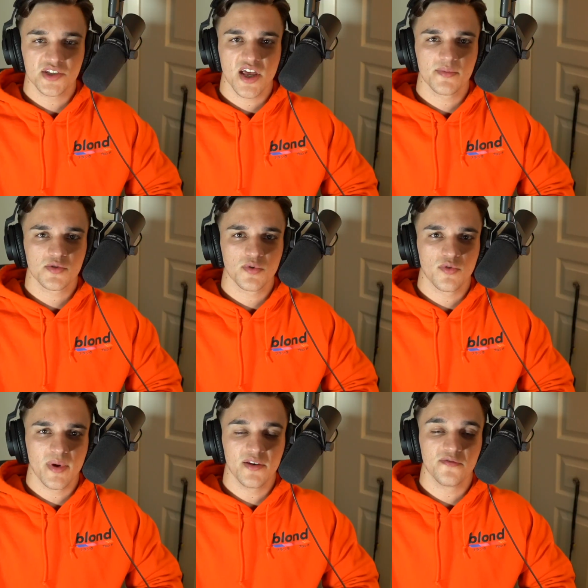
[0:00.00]
attempts would
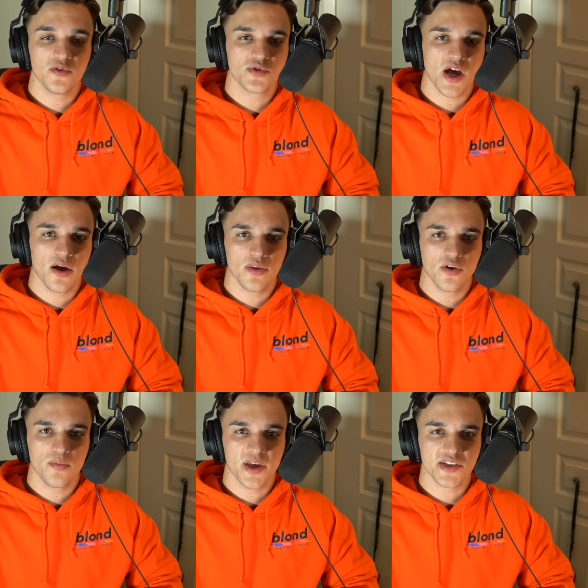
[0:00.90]
remain futile
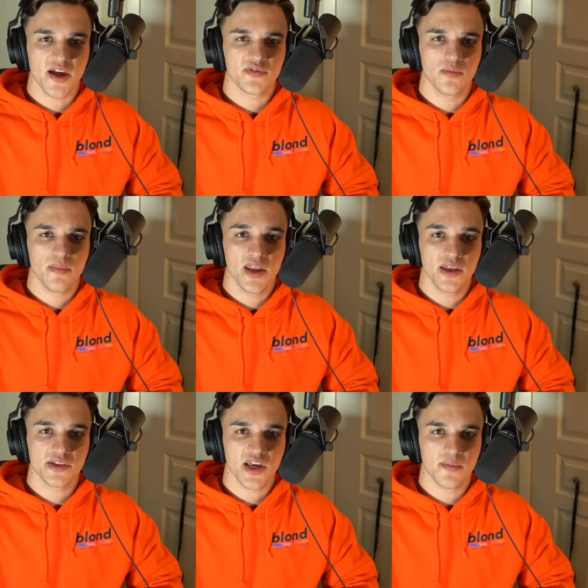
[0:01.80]
though, because after
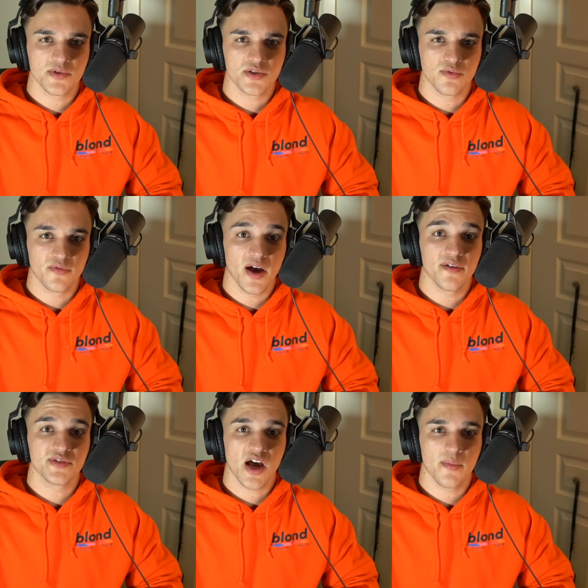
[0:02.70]
many attempts to
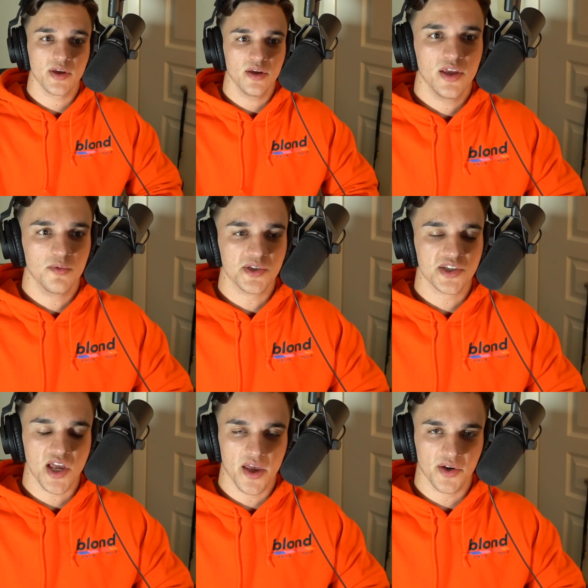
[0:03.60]
revive Tommy, he would
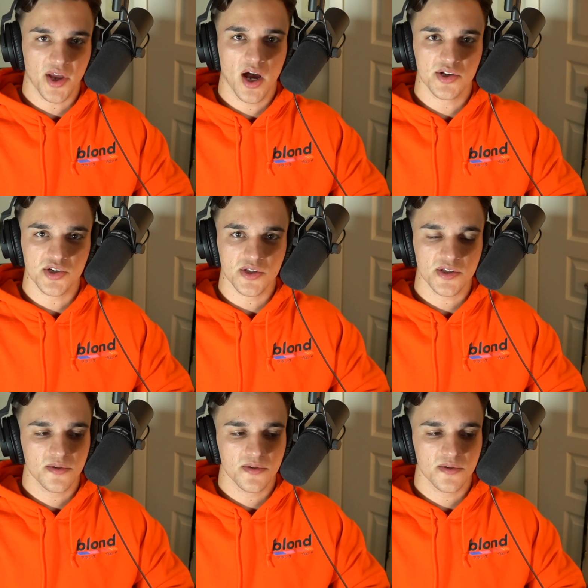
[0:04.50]
stay unconscious.